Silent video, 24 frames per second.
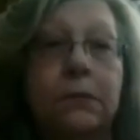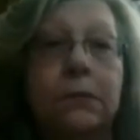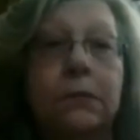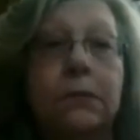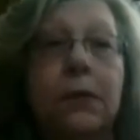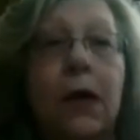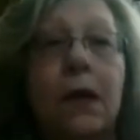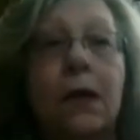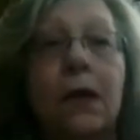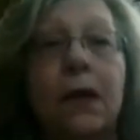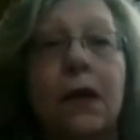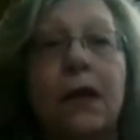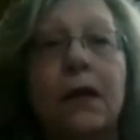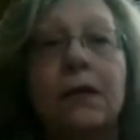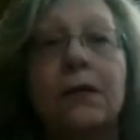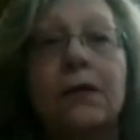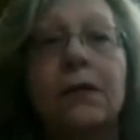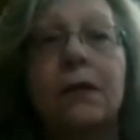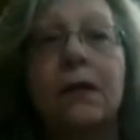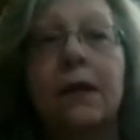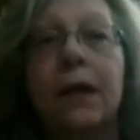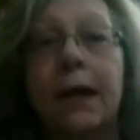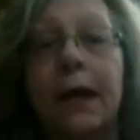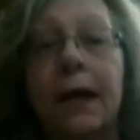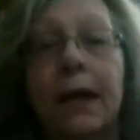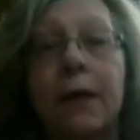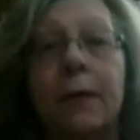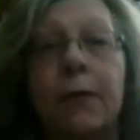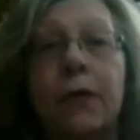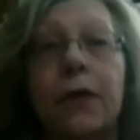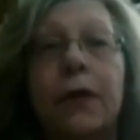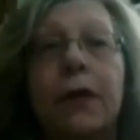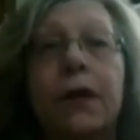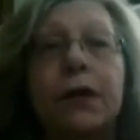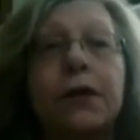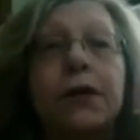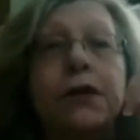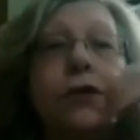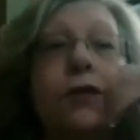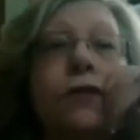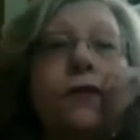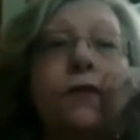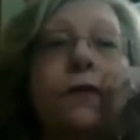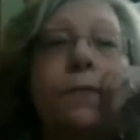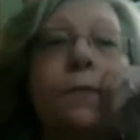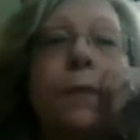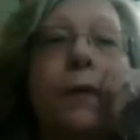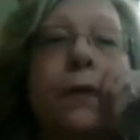Only because of camera
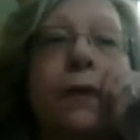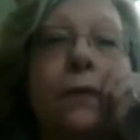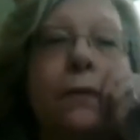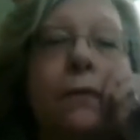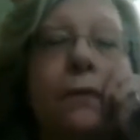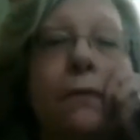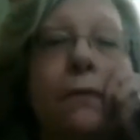issues, but